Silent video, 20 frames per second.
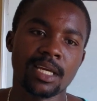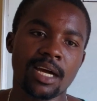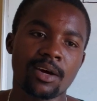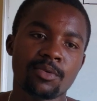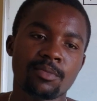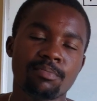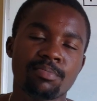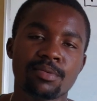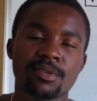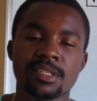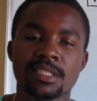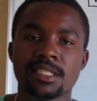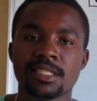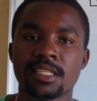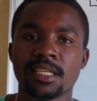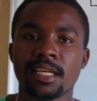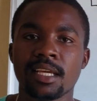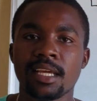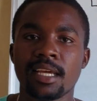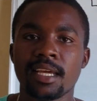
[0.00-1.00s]
I'll put
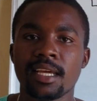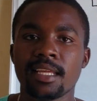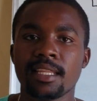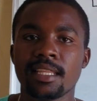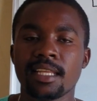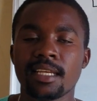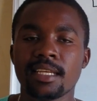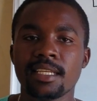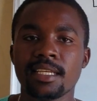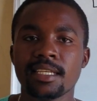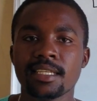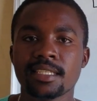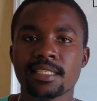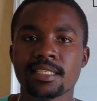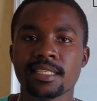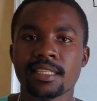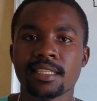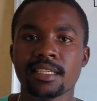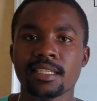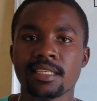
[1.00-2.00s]
the
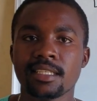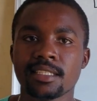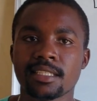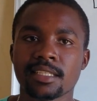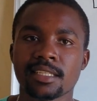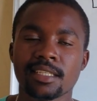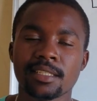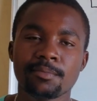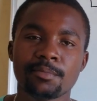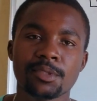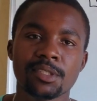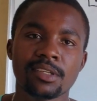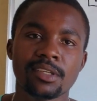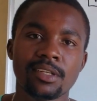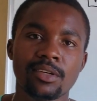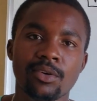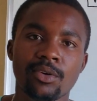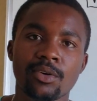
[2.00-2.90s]
links in the description,